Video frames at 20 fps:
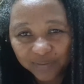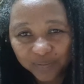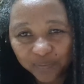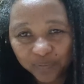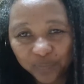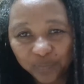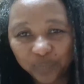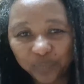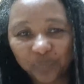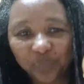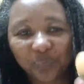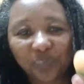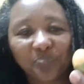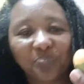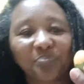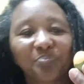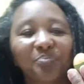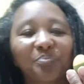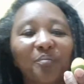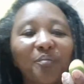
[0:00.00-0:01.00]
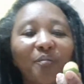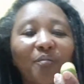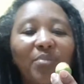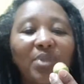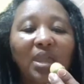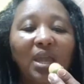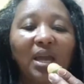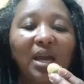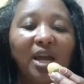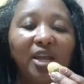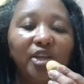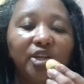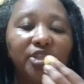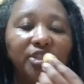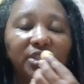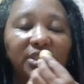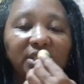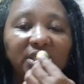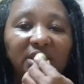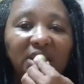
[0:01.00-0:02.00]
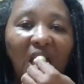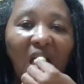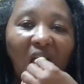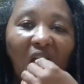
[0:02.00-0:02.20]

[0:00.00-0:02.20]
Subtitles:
And you just